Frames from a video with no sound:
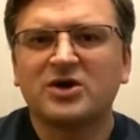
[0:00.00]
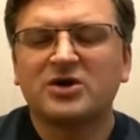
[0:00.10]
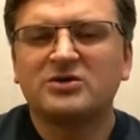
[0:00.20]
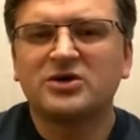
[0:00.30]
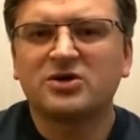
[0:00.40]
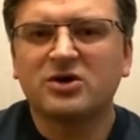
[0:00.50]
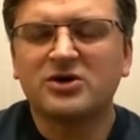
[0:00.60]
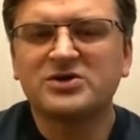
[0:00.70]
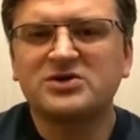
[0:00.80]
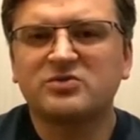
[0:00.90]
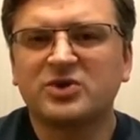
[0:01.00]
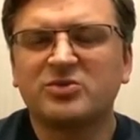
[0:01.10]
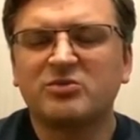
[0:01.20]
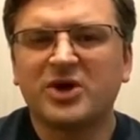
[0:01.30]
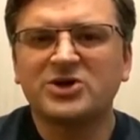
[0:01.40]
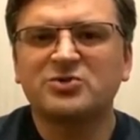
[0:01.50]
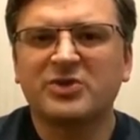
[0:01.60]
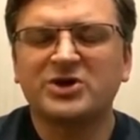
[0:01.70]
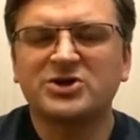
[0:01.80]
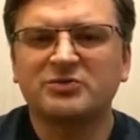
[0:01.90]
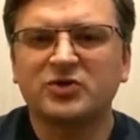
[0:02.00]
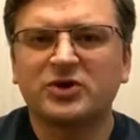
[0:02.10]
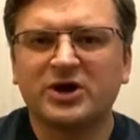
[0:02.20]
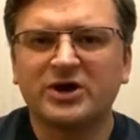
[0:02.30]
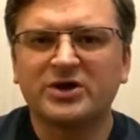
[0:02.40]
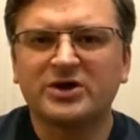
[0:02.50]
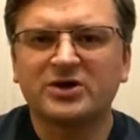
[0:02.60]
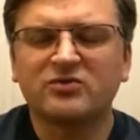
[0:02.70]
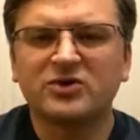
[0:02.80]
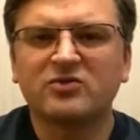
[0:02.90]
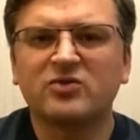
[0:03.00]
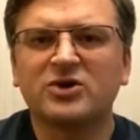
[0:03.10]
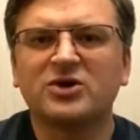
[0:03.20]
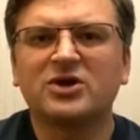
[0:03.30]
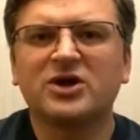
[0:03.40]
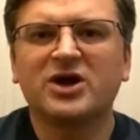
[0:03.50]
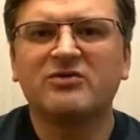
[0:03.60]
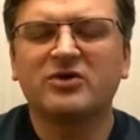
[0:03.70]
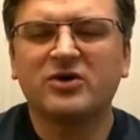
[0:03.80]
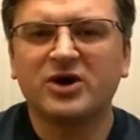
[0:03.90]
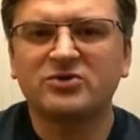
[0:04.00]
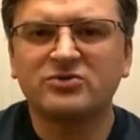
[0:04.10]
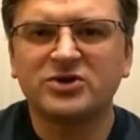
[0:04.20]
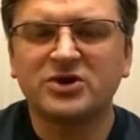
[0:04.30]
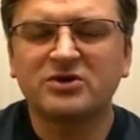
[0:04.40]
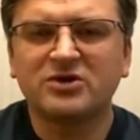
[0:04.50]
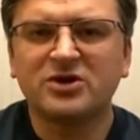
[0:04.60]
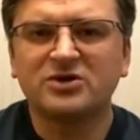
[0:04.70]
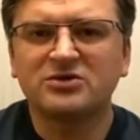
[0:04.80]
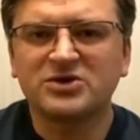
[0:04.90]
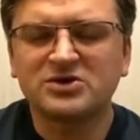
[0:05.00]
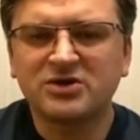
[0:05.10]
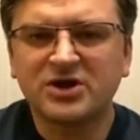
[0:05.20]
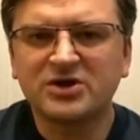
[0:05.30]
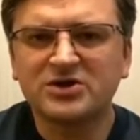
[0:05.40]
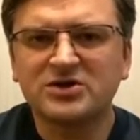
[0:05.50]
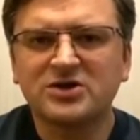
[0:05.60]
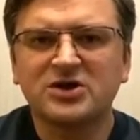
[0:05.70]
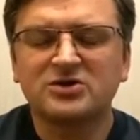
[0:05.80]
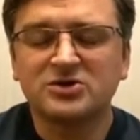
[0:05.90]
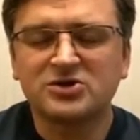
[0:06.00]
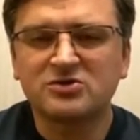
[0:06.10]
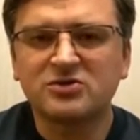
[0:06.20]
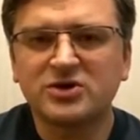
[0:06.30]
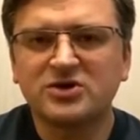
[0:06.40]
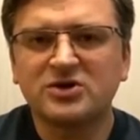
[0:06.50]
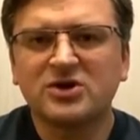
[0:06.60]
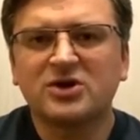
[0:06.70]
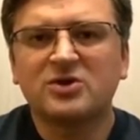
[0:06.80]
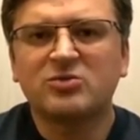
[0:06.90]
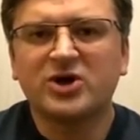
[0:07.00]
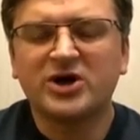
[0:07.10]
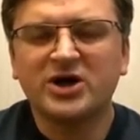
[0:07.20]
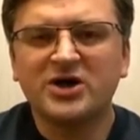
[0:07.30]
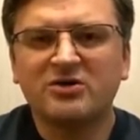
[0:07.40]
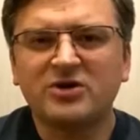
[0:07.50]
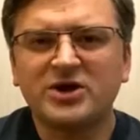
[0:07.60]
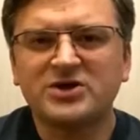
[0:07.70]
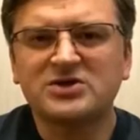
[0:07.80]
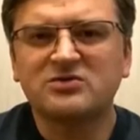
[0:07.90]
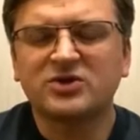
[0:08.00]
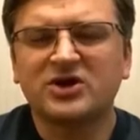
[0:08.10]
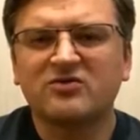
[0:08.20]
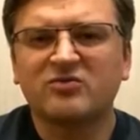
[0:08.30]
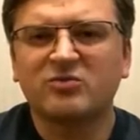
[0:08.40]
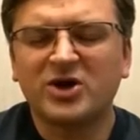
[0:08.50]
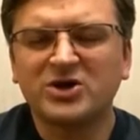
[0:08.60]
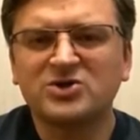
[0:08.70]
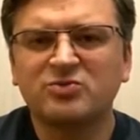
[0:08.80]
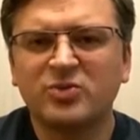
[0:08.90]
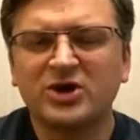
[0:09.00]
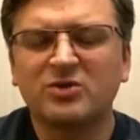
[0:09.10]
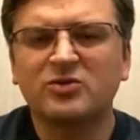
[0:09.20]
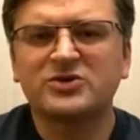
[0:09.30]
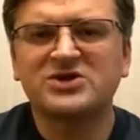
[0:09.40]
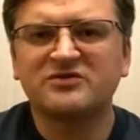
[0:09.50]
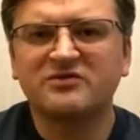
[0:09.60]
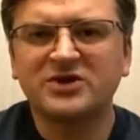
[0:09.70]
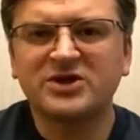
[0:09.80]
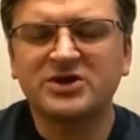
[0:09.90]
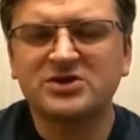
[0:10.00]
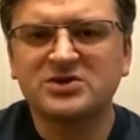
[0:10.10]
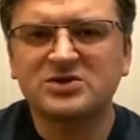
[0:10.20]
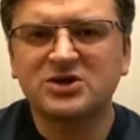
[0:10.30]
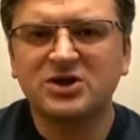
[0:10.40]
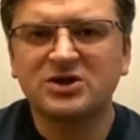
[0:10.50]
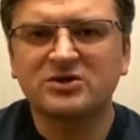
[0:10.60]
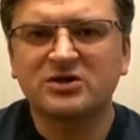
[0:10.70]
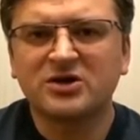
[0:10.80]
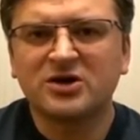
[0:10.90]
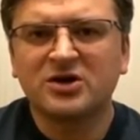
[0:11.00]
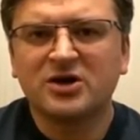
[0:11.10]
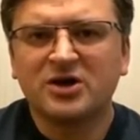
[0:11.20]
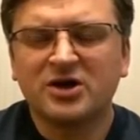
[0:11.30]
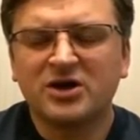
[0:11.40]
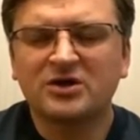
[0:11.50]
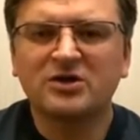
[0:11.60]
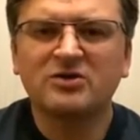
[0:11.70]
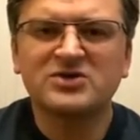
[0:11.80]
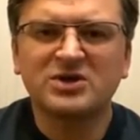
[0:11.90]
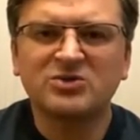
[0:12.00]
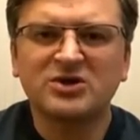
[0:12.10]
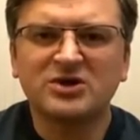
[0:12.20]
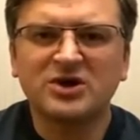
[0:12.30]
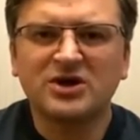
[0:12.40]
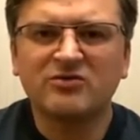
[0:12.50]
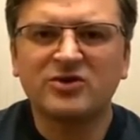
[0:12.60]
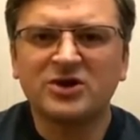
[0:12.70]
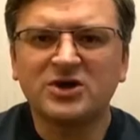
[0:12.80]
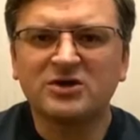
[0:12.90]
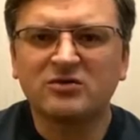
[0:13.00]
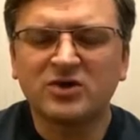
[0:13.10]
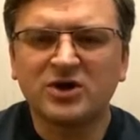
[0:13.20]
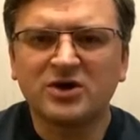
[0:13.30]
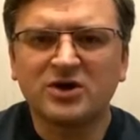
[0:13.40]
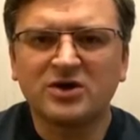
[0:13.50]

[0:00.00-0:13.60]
the costs will be much, much more higher, and we will have our country destroyed by air raids. We have many more civilians killed. And every year we